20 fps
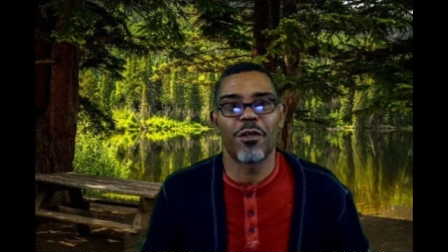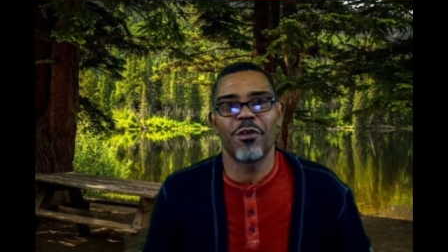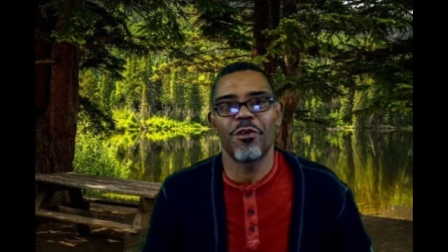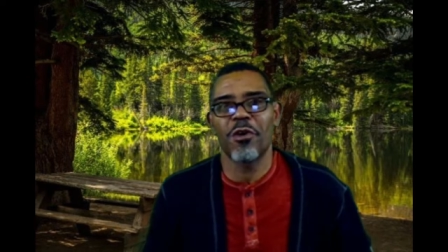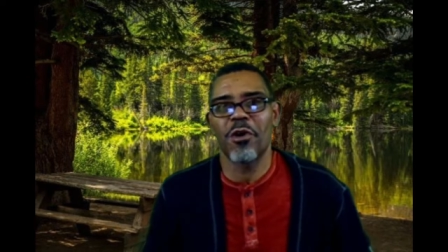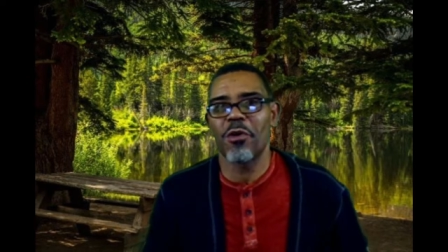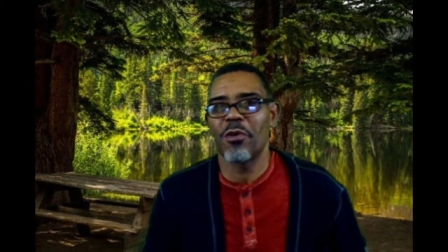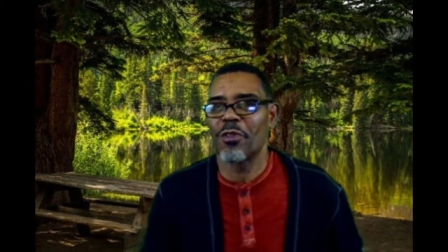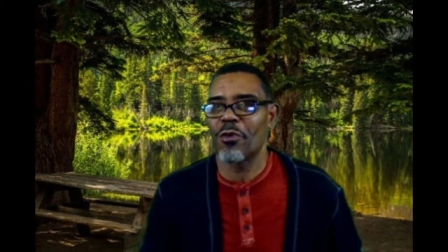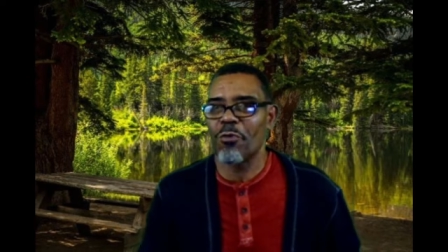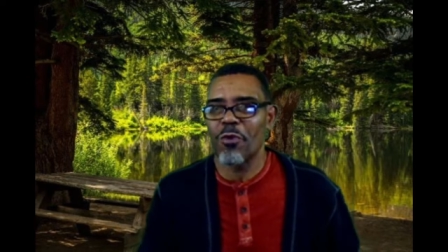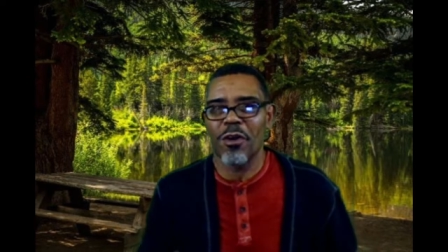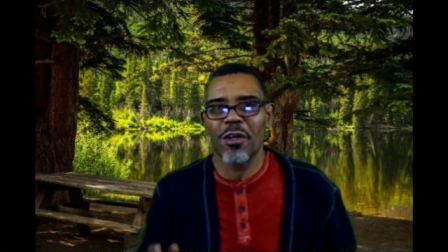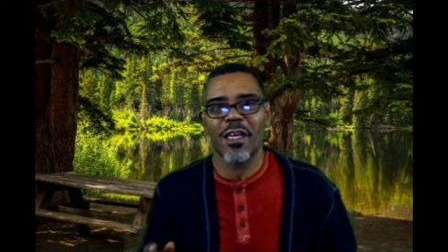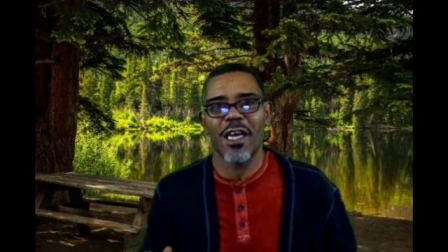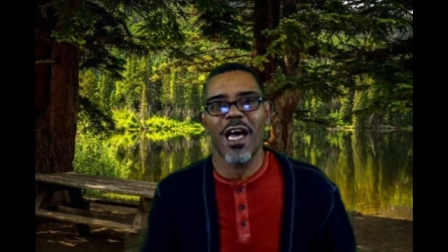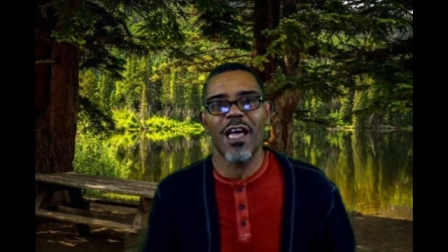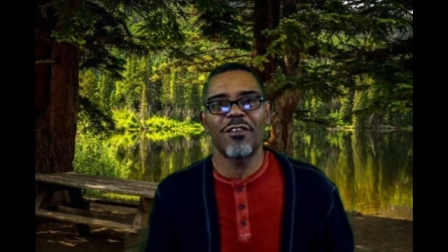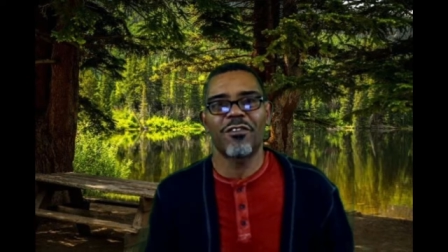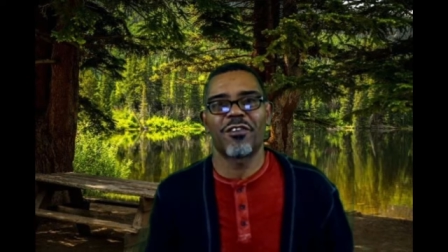You know, the Word
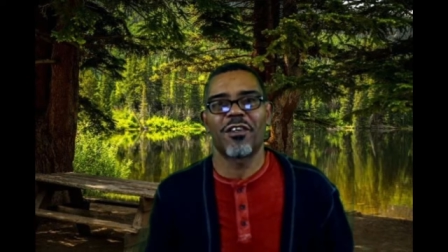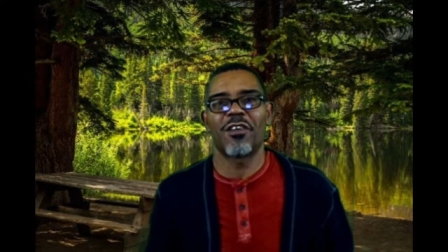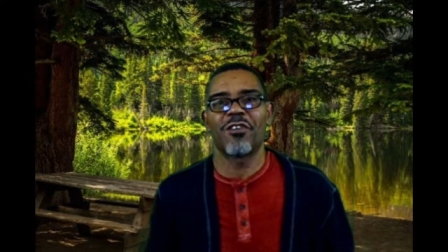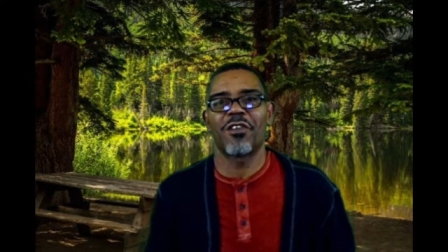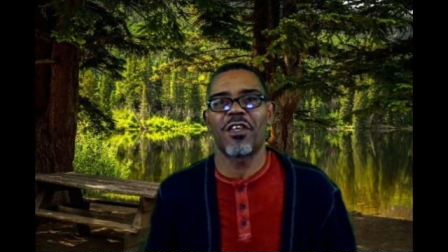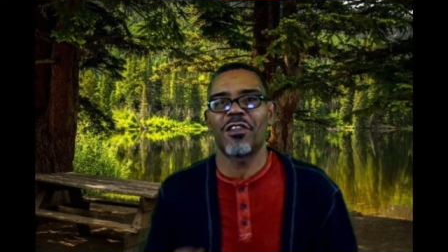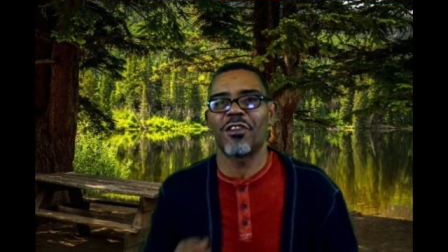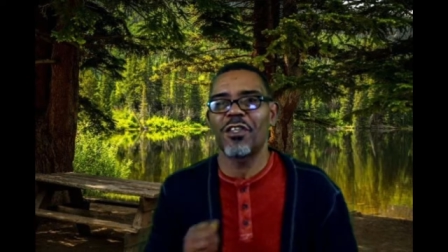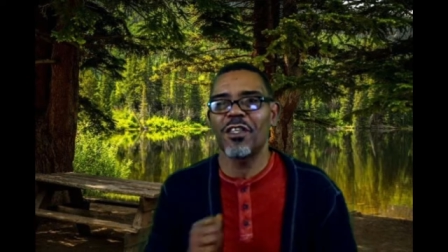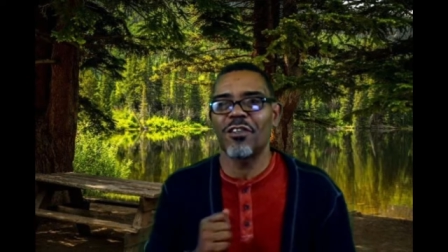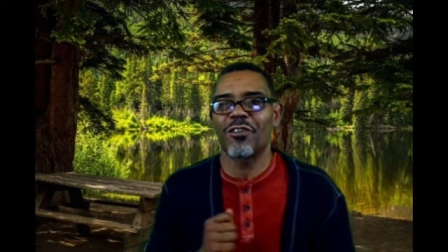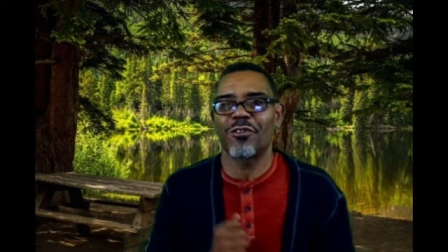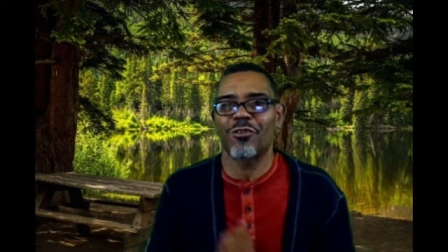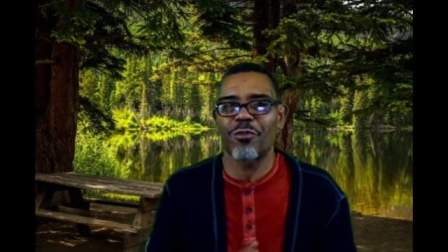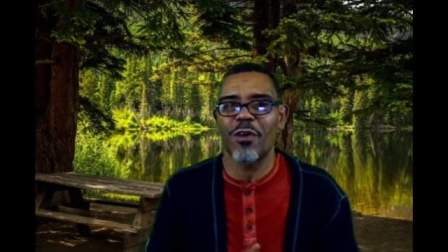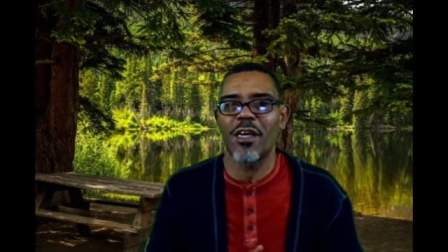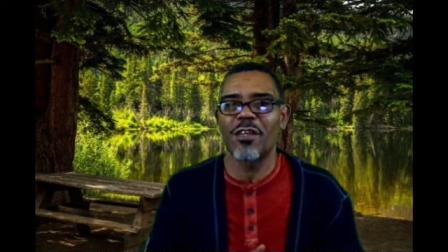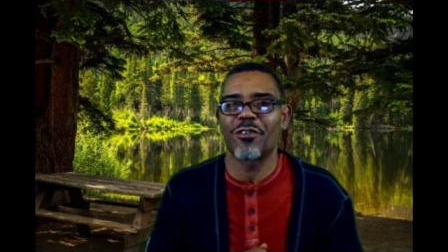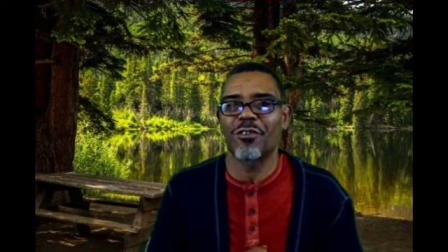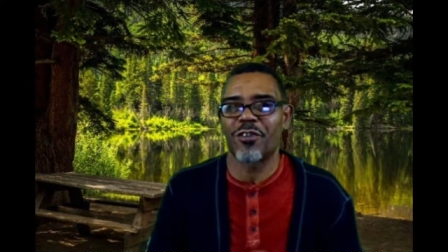of God says that these
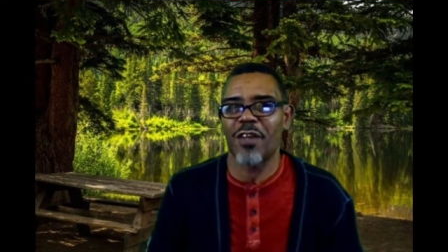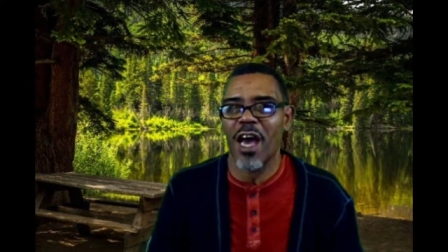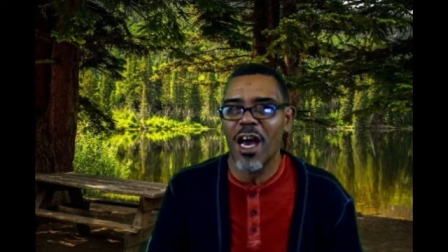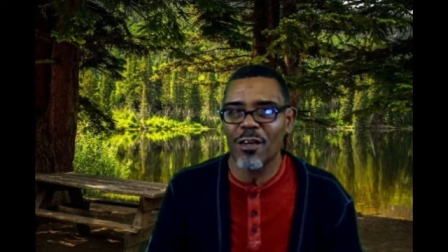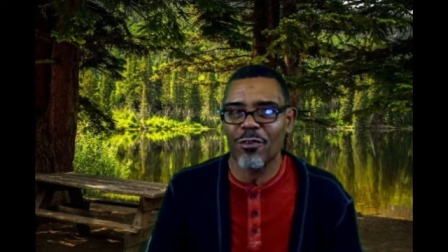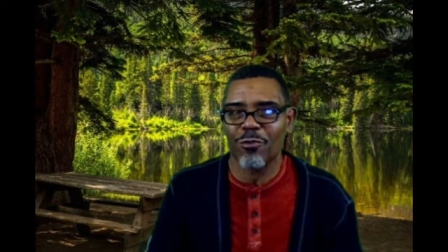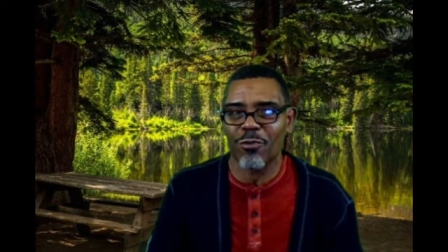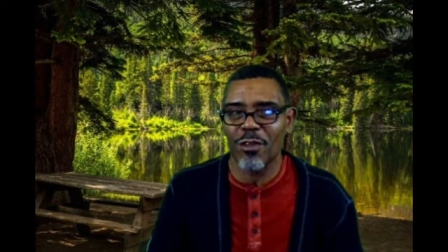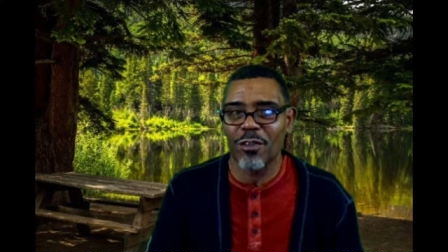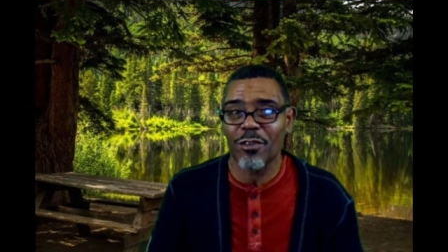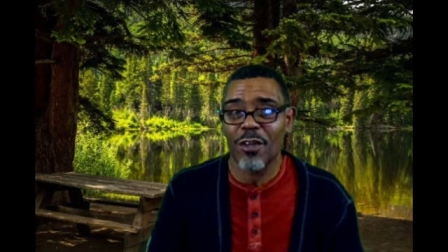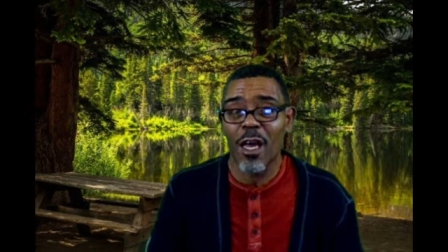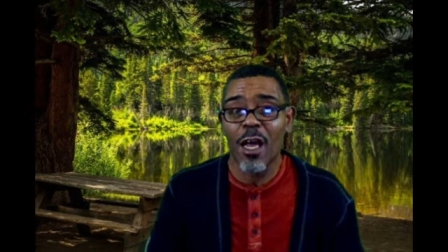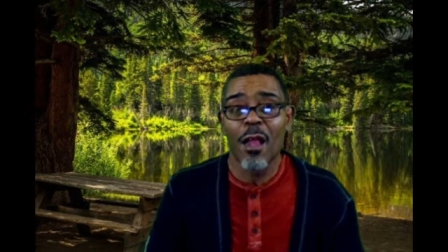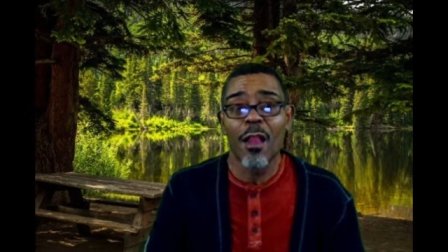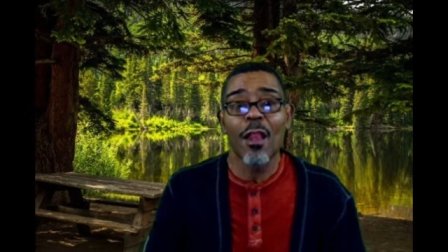strange doctrines